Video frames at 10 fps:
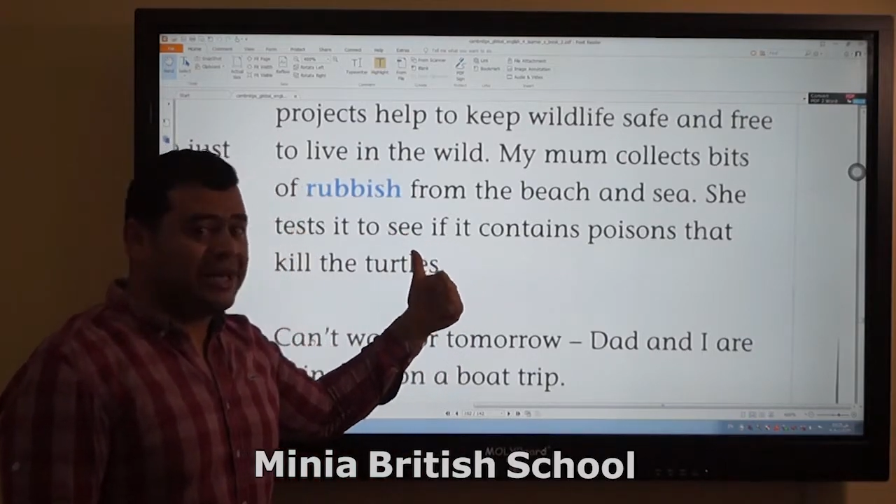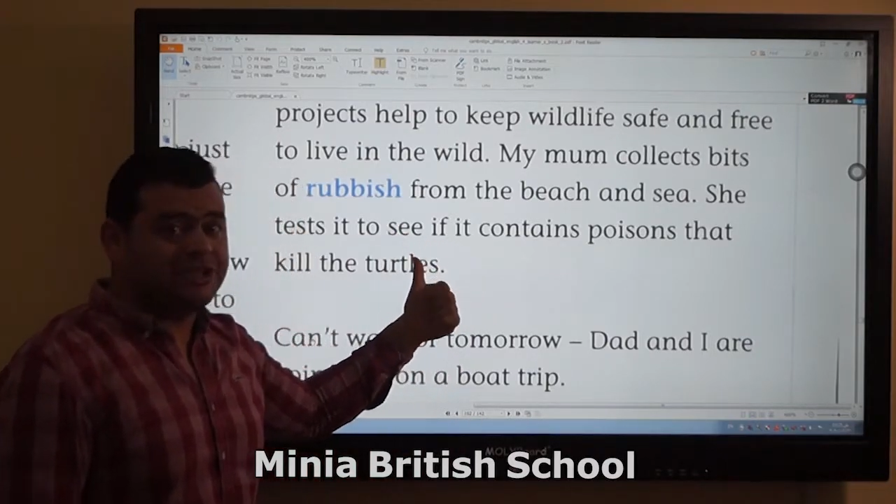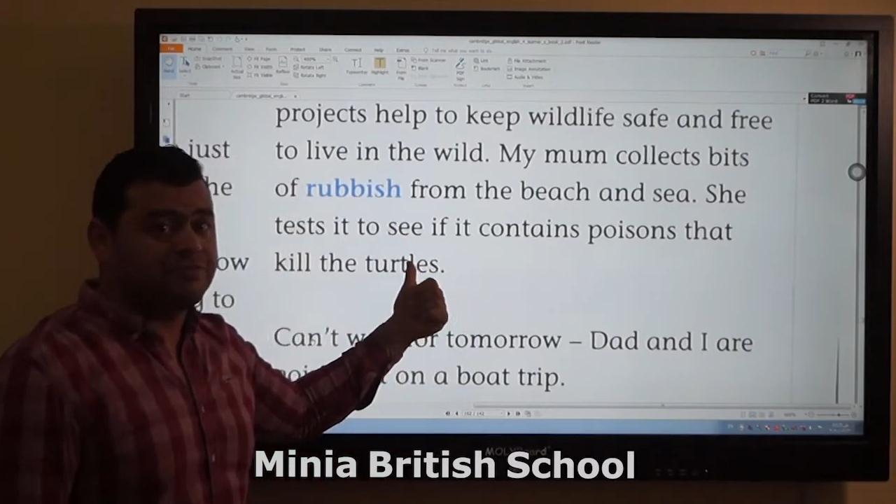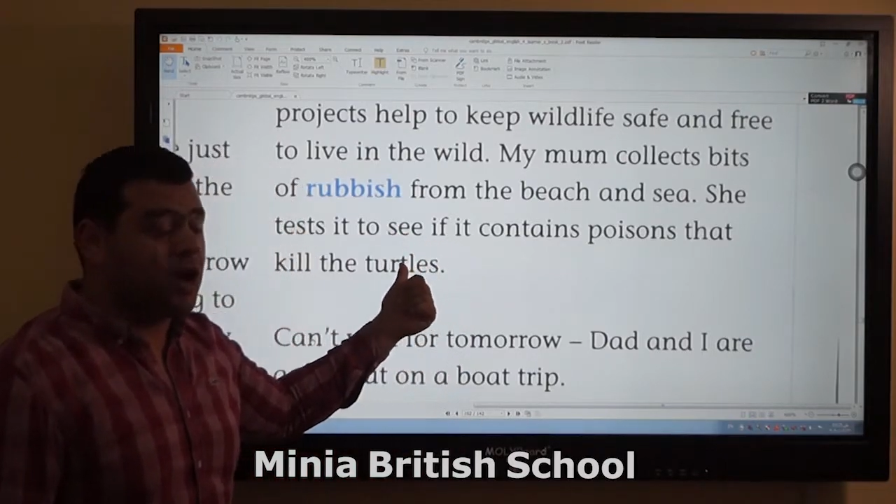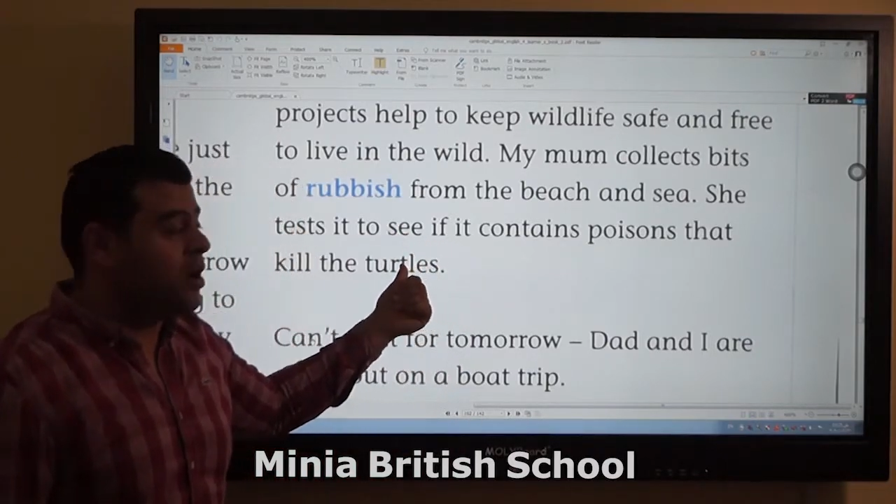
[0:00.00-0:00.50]

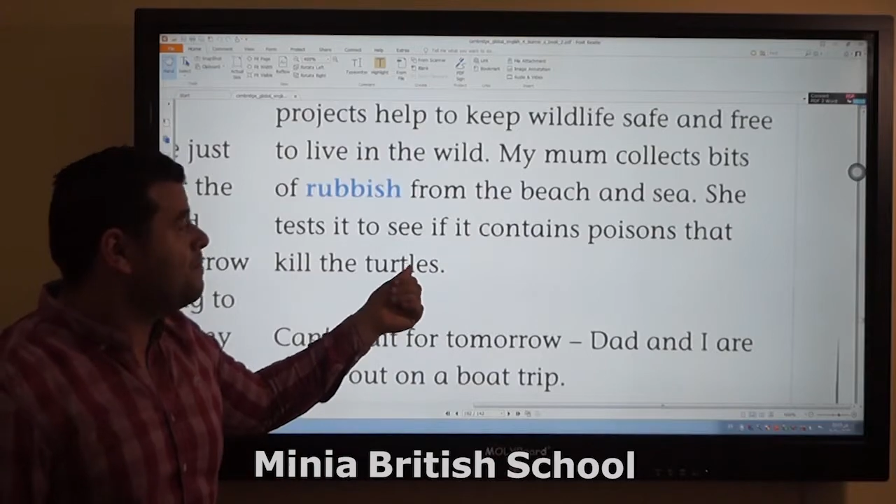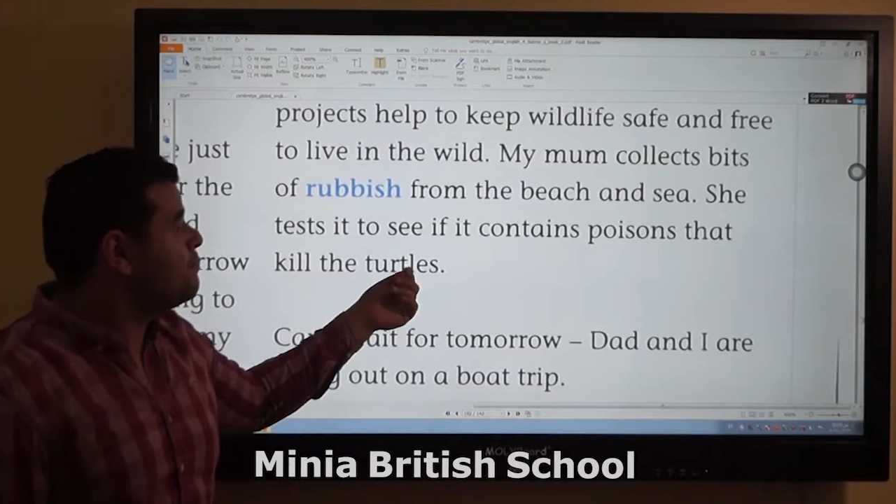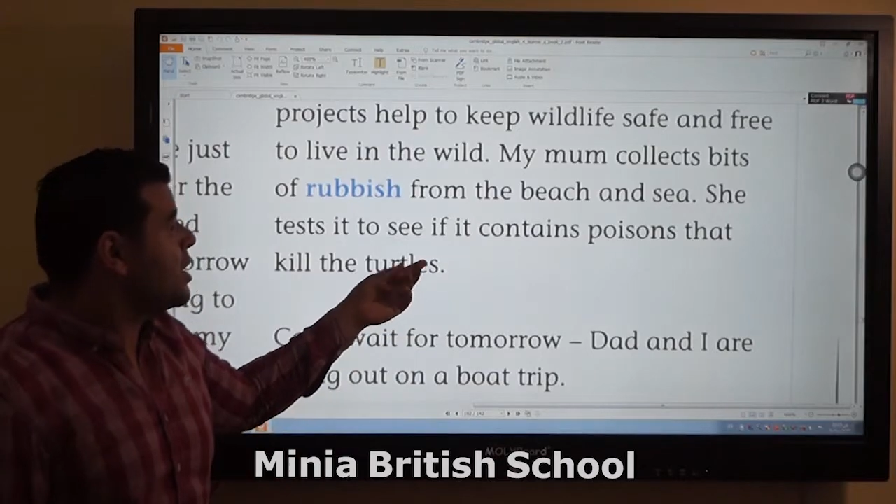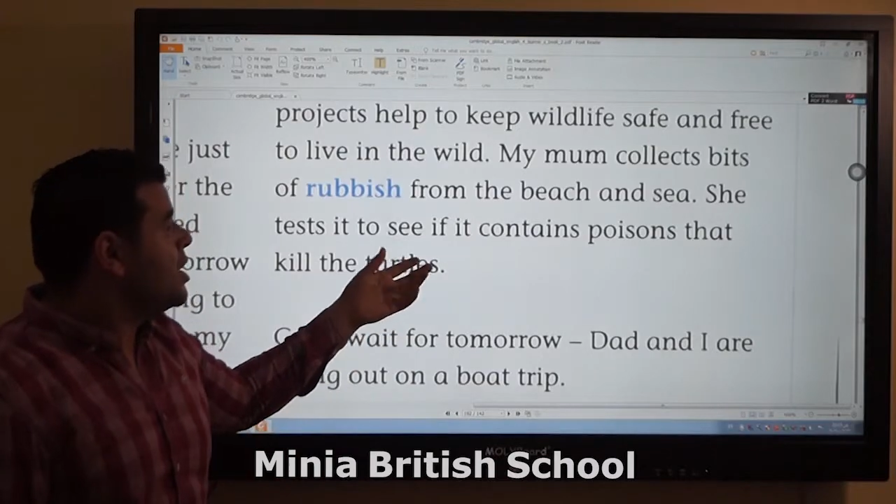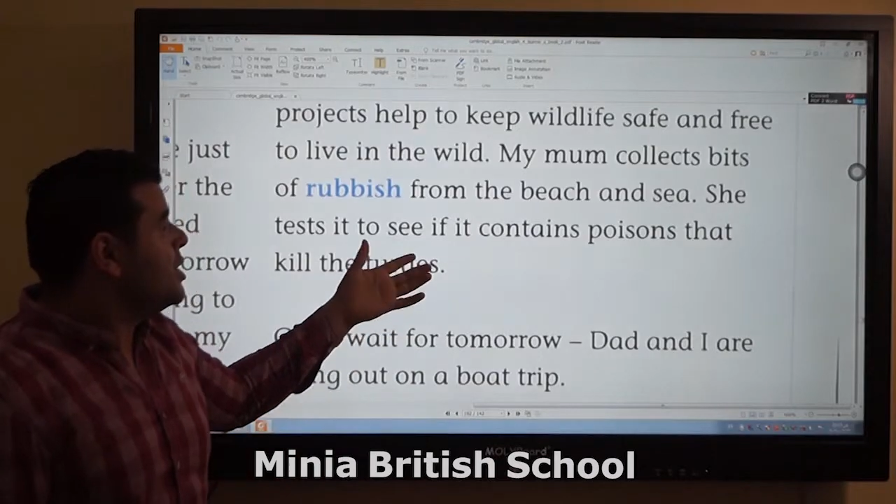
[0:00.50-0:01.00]

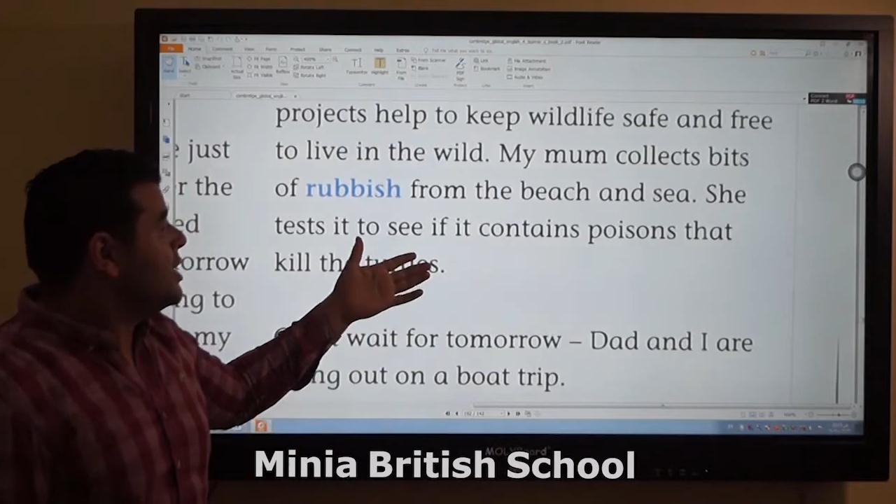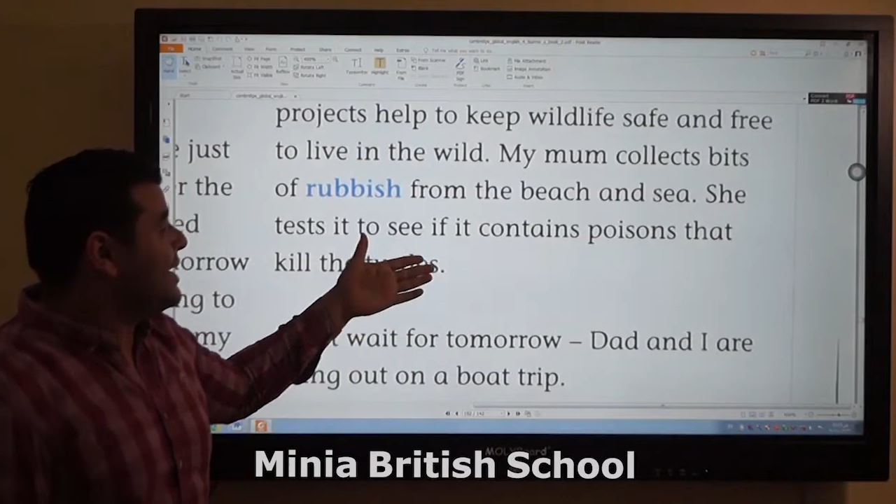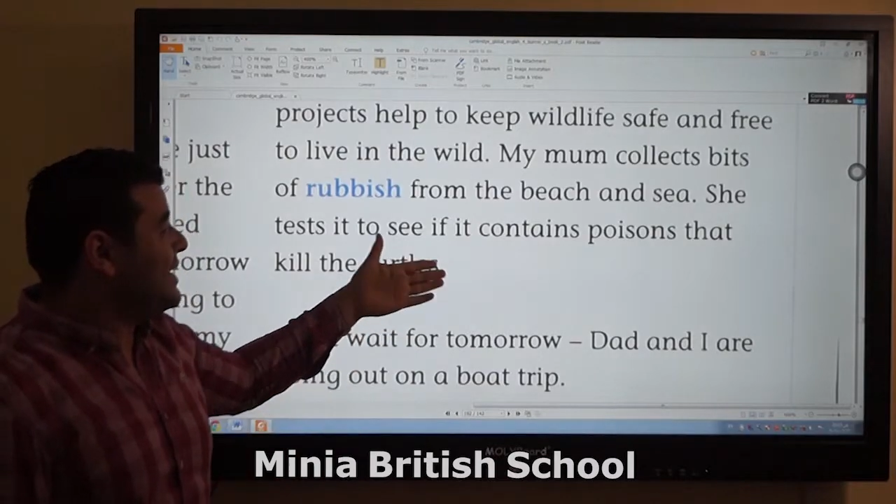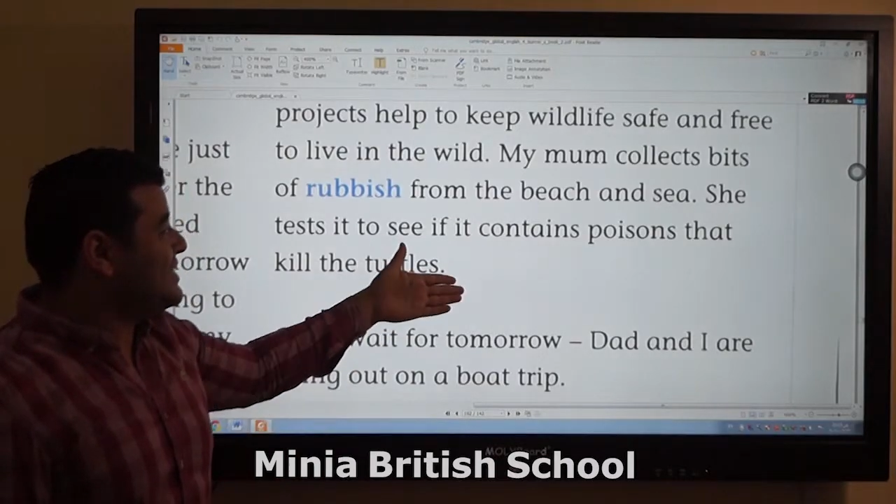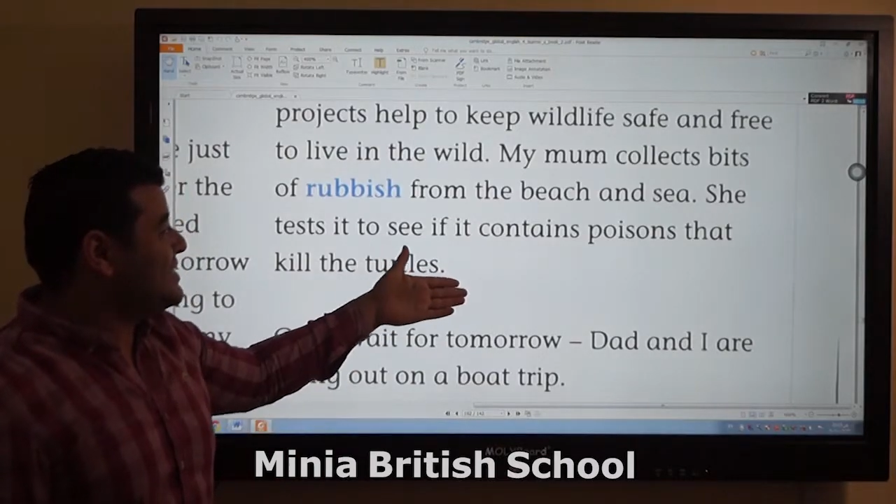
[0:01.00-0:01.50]

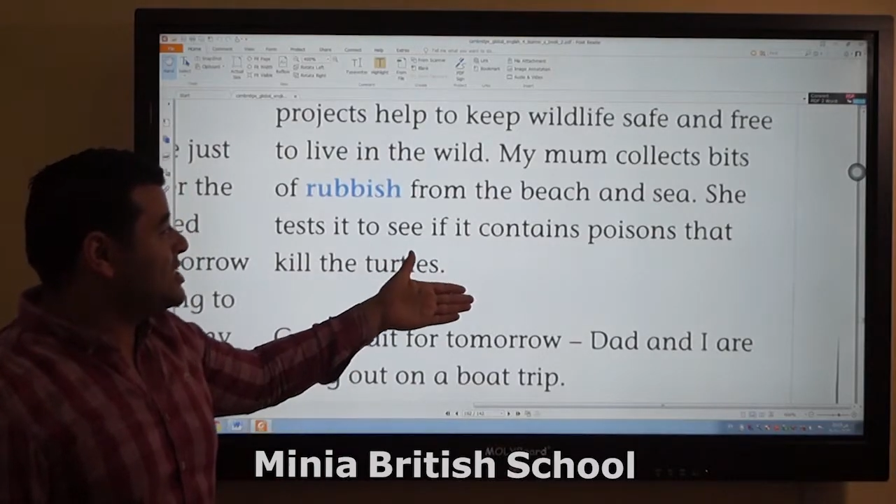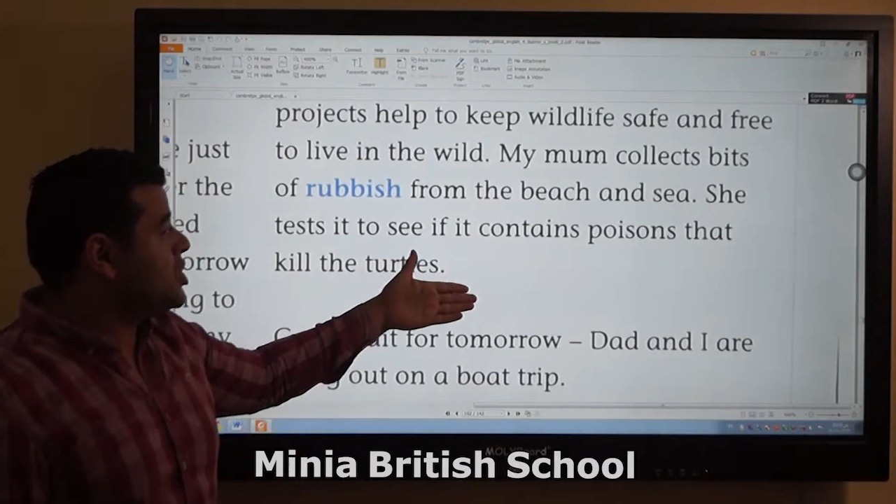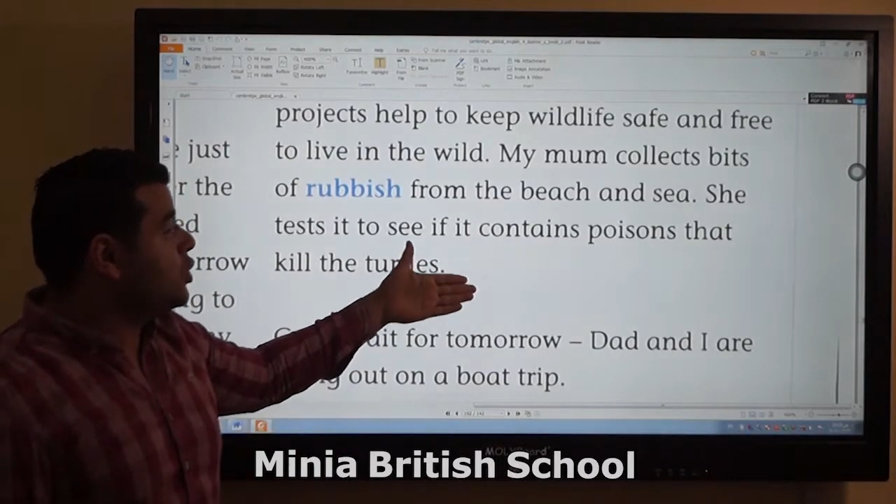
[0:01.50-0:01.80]
is